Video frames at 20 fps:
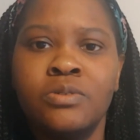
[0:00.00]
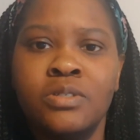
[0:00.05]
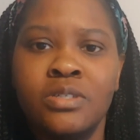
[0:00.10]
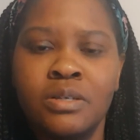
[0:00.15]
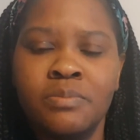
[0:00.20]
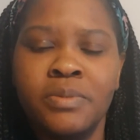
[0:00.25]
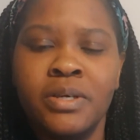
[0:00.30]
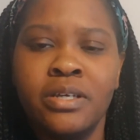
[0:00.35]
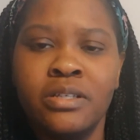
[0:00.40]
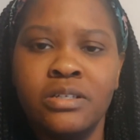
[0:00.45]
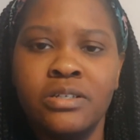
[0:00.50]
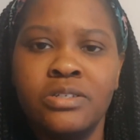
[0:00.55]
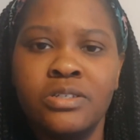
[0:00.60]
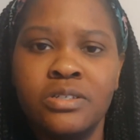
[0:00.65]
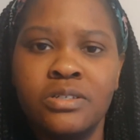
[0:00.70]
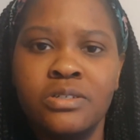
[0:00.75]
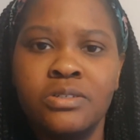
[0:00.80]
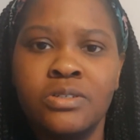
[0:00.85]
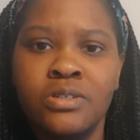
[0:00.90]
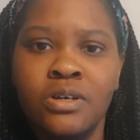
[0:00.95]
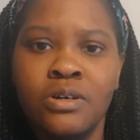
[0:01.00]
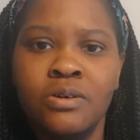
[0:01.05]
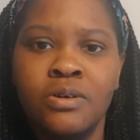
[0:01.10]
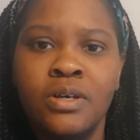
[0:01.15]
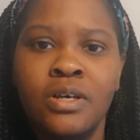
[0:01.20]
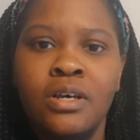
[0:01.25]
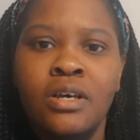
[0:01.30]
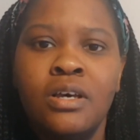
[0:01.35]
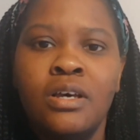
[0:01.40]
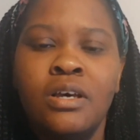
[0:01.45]
some English, so
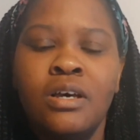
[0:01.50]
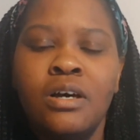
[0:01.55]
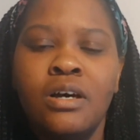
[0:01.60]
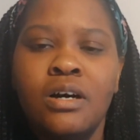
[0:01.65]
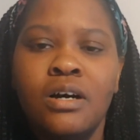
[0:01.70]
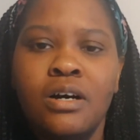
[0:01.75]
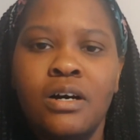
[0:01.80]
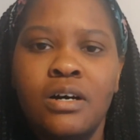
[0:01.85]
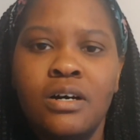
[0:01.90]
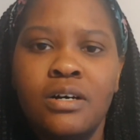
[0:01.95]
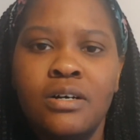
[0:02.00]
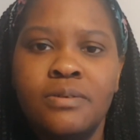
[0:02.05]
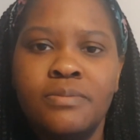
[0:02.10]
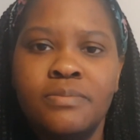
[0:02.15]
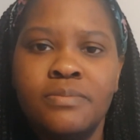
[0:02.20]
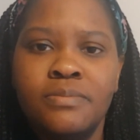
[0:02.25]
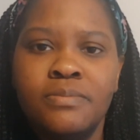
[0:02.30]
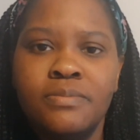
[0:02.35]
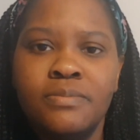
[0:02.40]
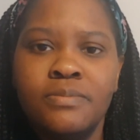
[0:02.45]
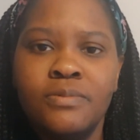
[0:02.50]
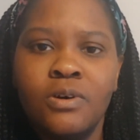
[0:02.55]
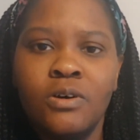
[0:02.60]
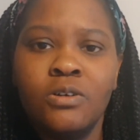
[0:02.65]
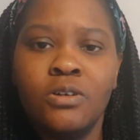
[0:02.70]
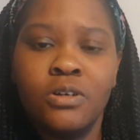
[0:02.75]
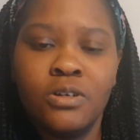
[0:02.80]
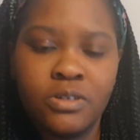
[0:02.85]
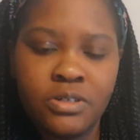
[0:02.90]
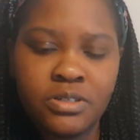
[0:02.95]

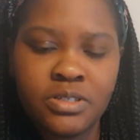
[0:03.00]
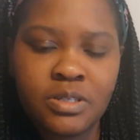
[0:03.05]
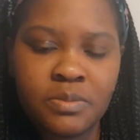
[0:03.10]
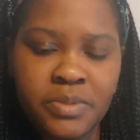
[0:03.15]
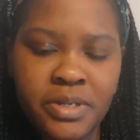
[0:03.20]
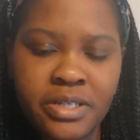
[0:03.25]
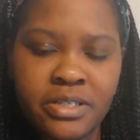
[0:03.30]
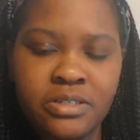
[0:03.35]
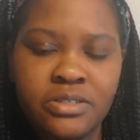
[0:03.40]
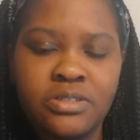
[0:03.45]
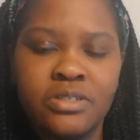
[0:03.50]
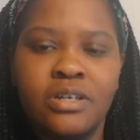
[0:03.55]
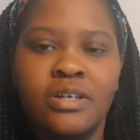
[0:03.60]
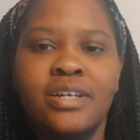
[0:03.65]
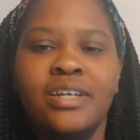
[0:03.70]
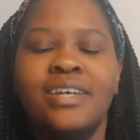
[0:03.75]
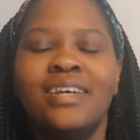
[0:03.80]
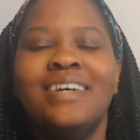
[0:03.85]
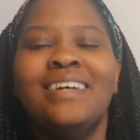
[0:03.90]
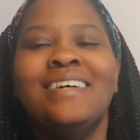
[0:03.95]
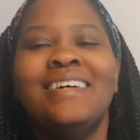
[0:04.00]
or learned some English. Sorry.